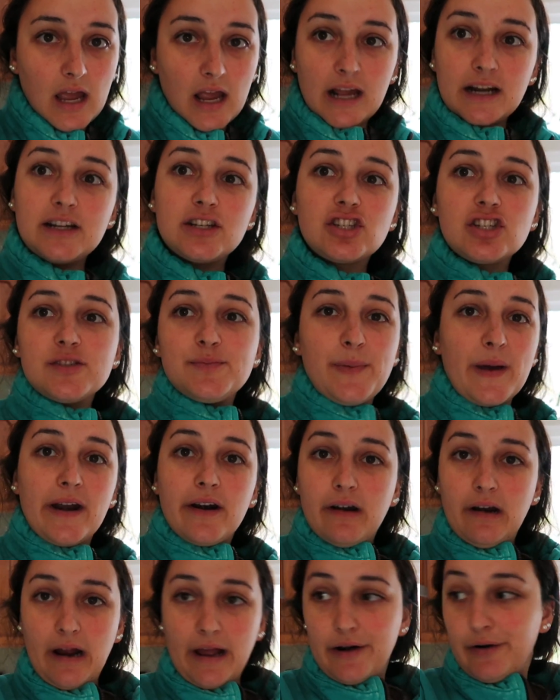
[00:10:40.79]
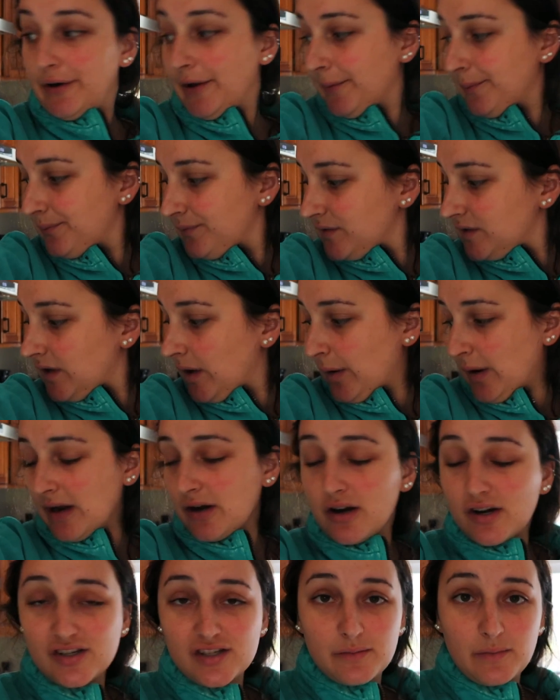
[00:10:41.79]
And it's just better, I don't know. So I
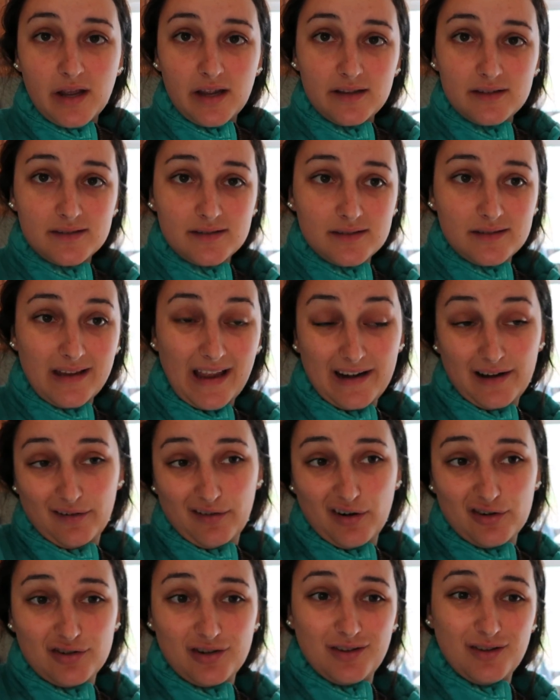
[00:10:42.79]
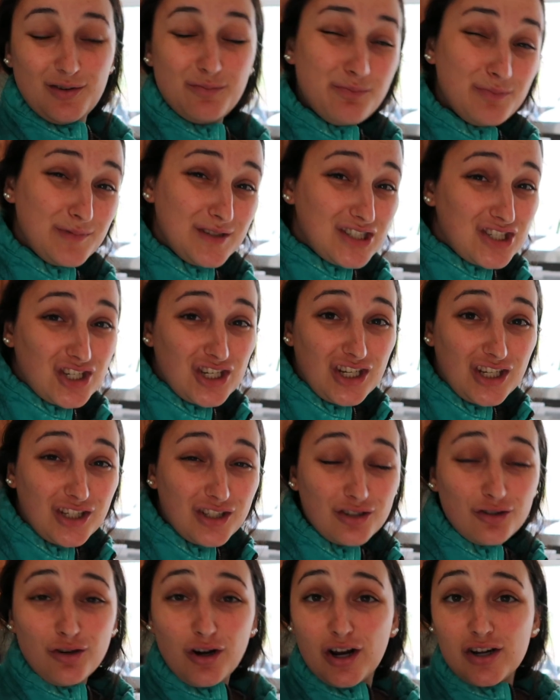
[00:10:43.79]
crushed some ice, I didn't crush it, The
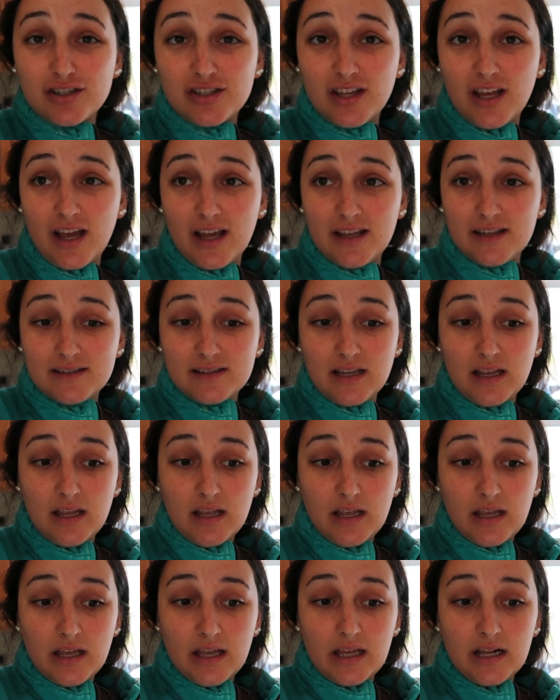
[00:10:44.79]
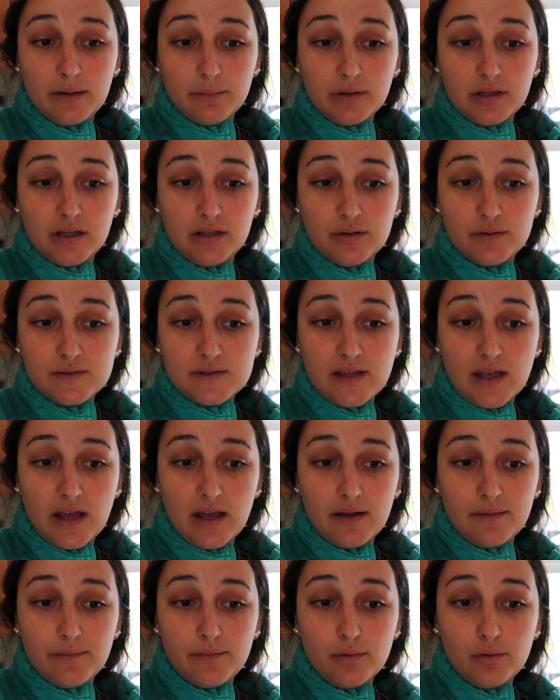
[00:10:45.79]
machine crushed the ice and I'm gonna use
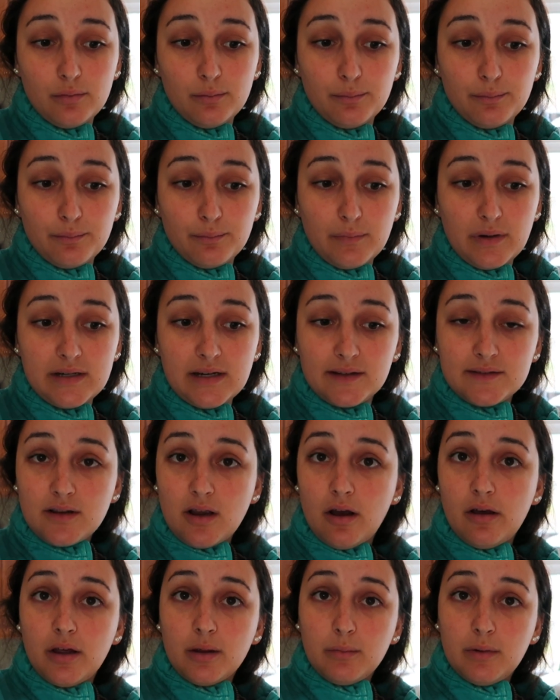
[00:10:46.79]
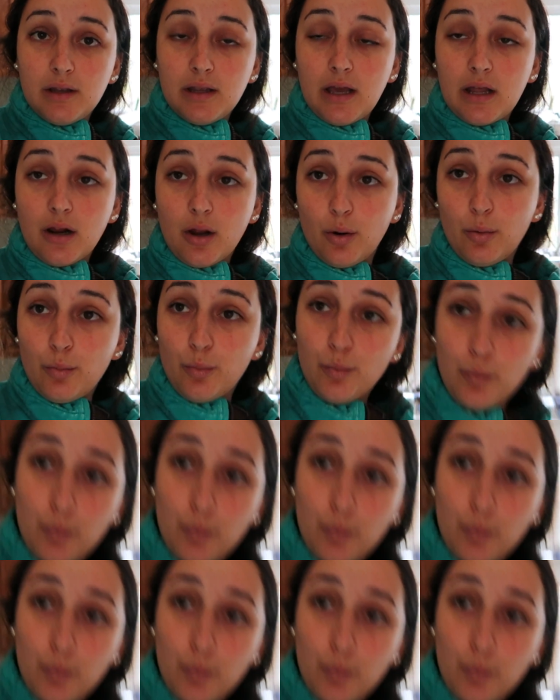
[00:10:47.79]
that. Oh, my dad's calling me, gotta go.